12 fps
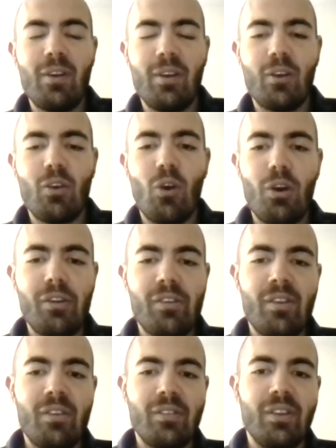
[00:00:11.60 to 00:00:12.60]
cores,
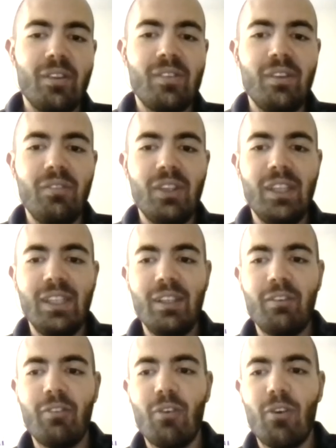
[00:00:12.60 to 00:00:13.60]
the
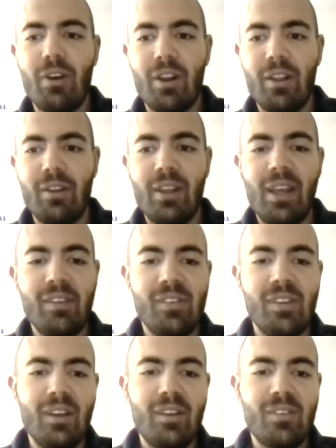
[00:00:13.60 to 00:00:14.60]
CVE4 and
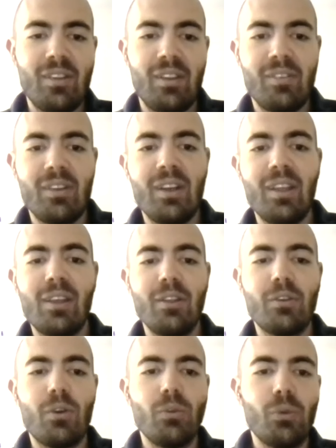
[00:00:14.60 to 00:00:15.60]
A6, as Rick
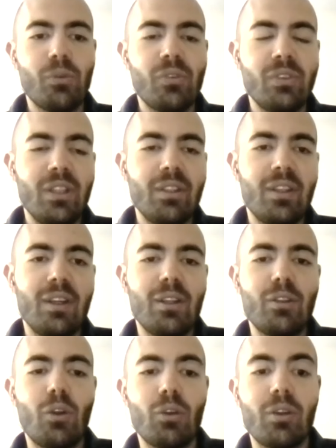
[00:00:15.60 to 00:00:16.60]
introduced in the
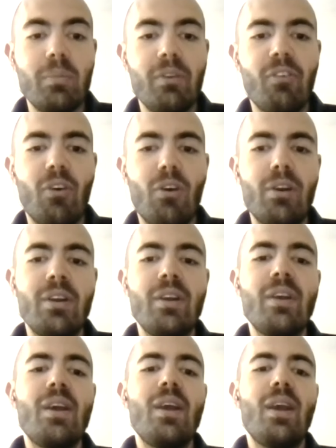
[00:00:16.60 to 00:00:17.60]
talk before,
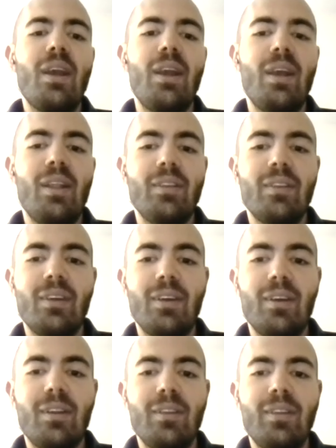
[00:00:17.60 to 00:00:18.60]
and
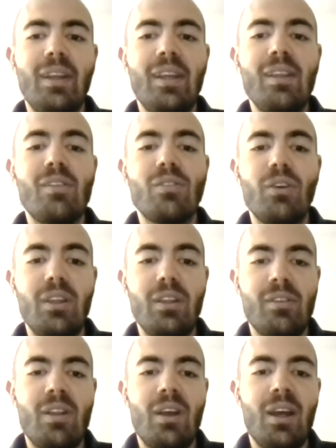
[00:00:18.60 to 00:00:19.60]
their
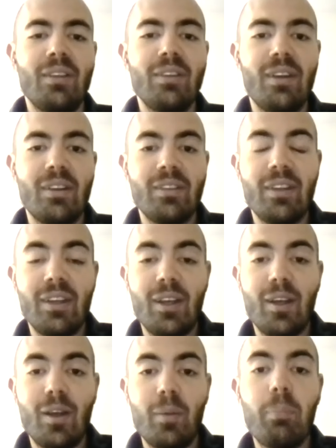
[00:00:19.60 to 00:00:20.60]
histories under
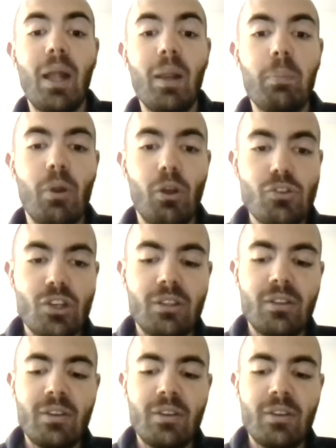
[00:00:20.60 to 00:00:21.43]
the PULP project.